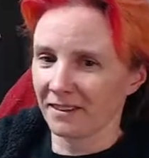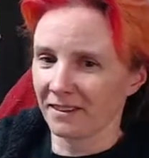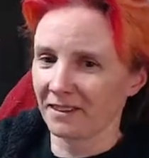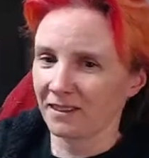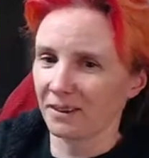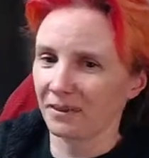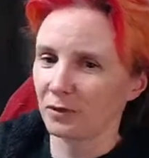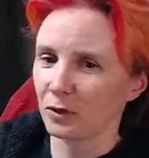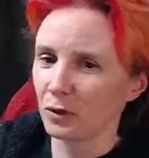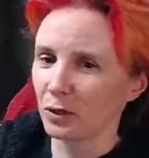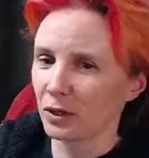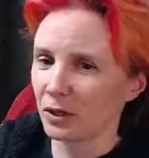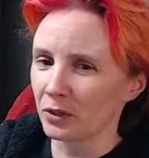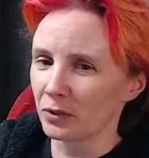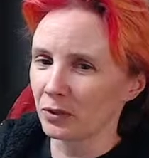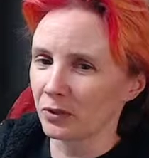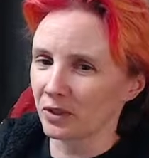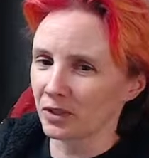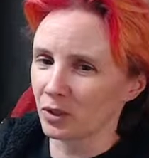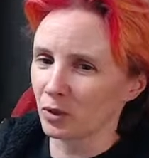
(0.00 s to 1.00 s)
If you can
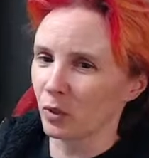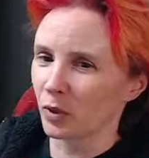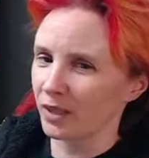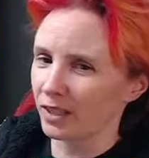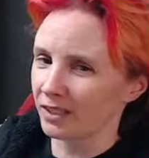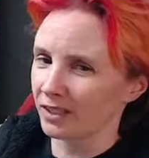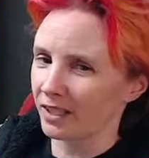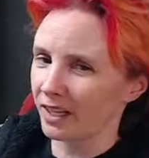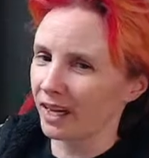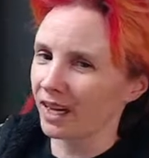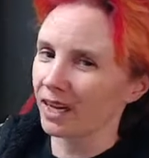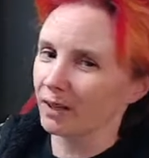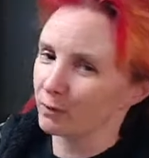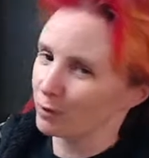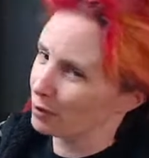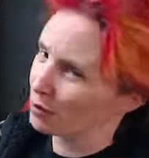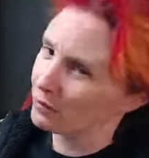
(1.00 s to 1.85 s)
do this 20 times,